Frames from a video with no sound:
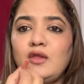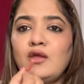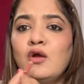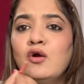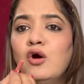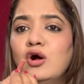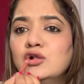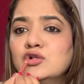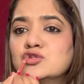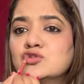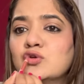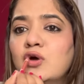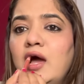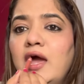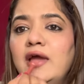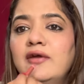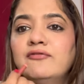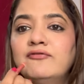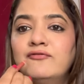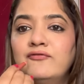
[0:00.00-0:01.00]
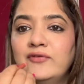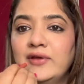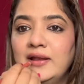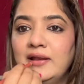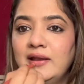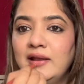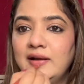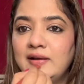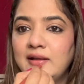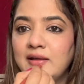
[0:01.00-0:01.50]
Also, I
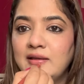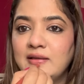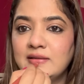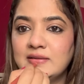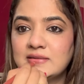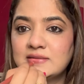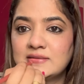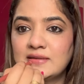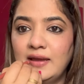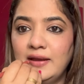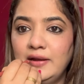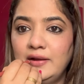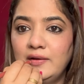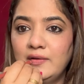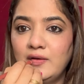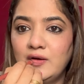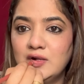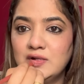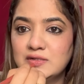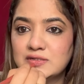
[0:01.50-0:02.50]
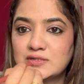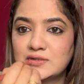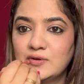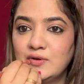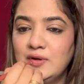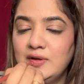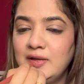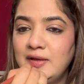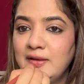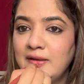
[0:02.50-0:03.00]
fill it inside
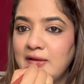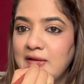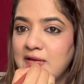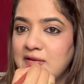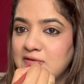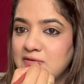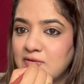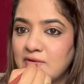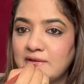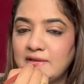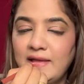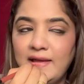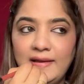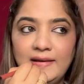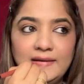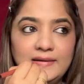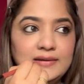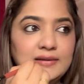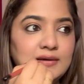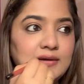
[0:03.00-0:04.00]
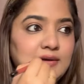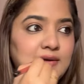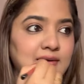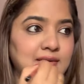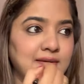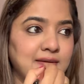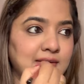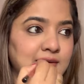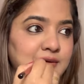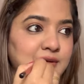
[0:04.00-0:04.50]
also so that,
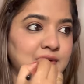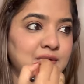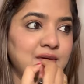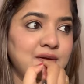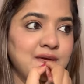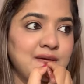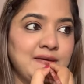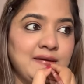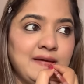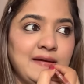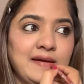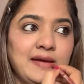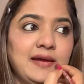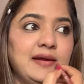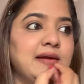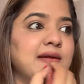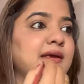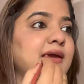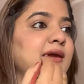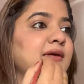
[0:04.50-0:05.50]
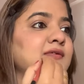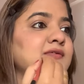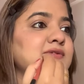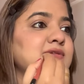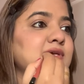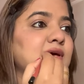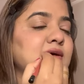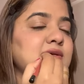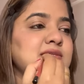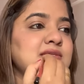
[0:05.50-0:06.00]
you know, it
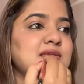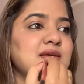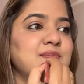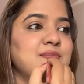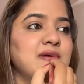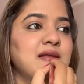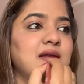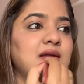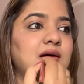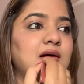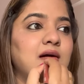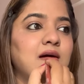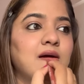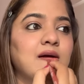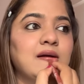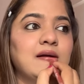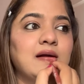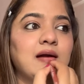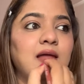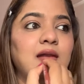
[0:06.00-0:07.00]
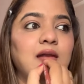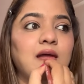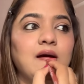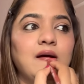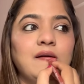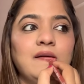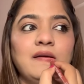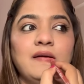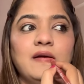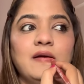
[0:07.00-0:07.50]
gives a similar
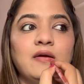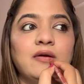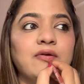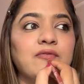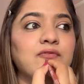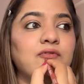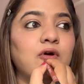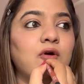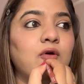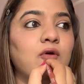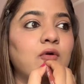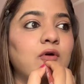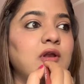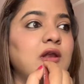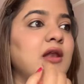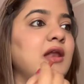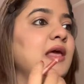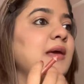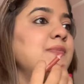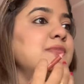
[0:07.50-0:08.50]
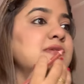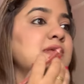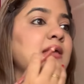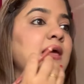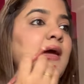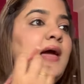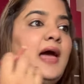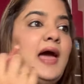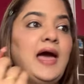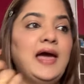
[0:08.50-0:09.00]
color for whole lips
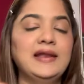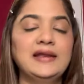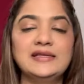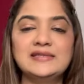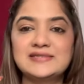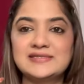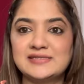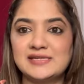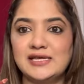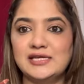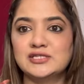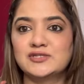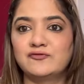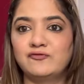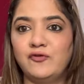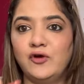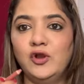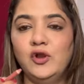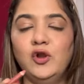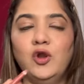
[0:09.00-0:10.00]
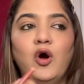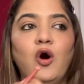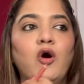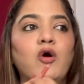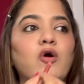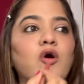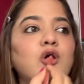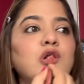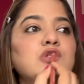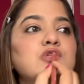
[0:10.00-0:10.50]
and it stays for
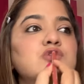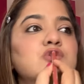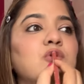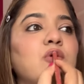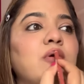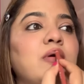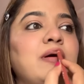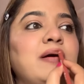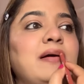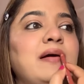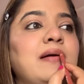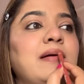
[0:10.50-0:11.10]
long also.